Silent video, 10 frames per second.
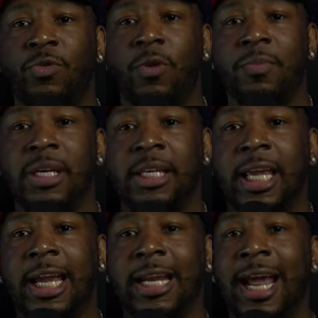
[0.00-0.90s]
comes from me
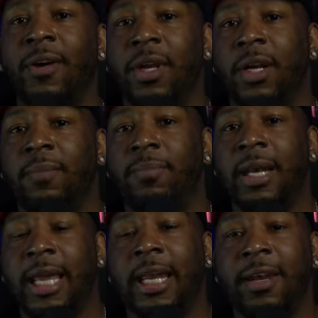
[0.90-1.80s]
getting out here,
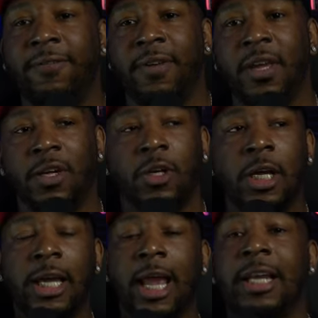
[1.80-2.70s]
playing the
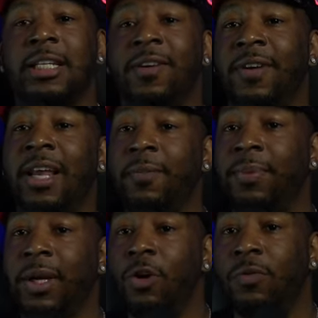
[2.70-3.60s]
field, and
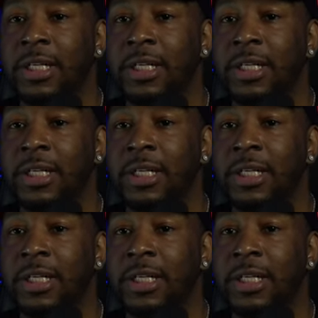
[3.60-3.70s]
developing